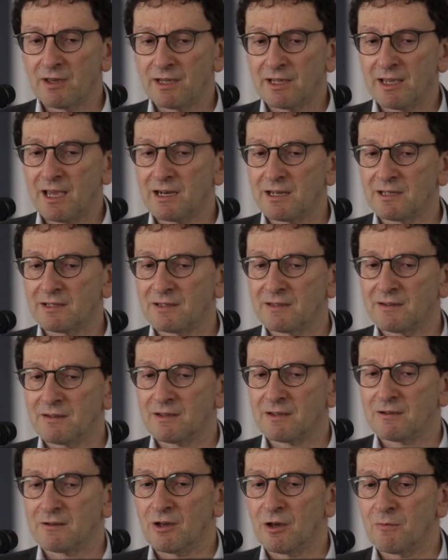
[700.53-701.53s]
Again, it's
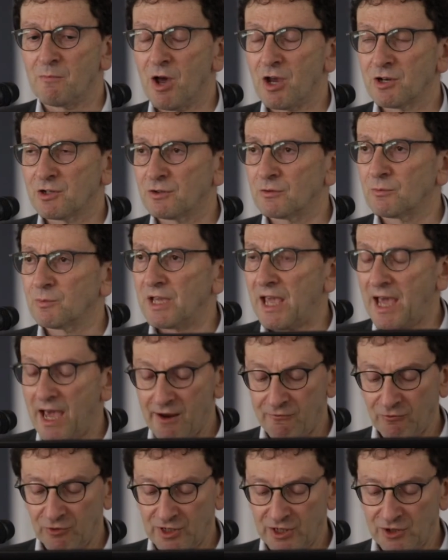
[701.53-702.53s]
the emotional and
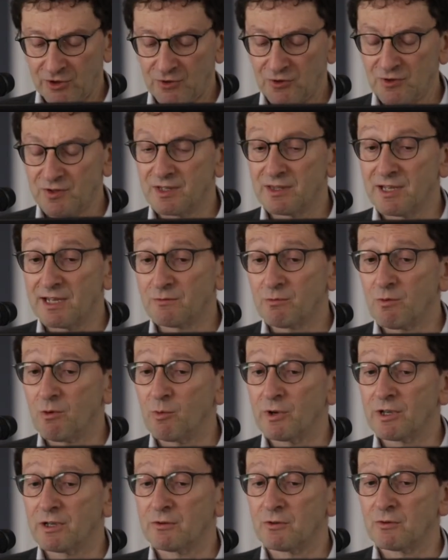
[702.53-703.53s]
behavioural issues, and that's what
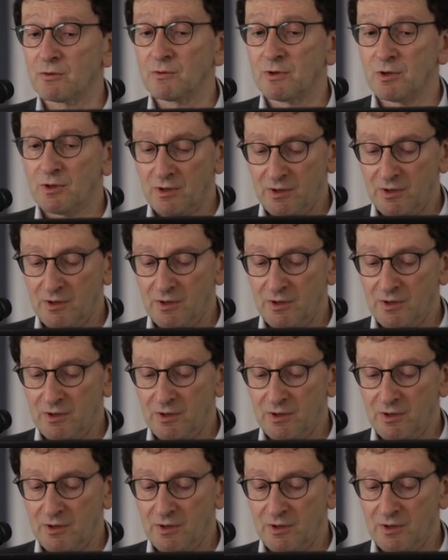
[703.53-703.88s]
we're going